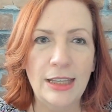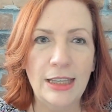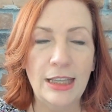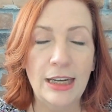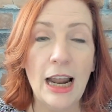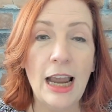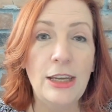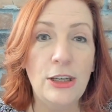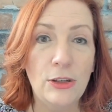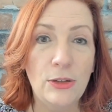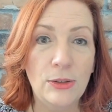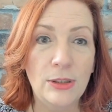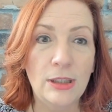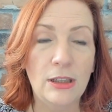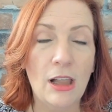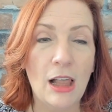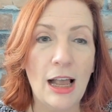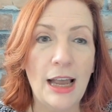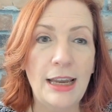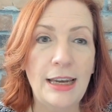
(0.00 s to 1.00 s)
that I use a
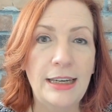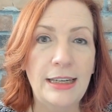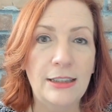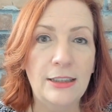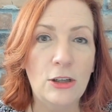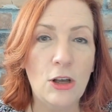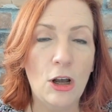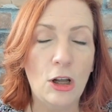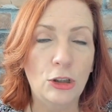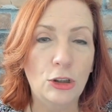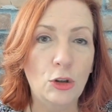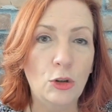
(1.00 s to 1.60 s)
lot is called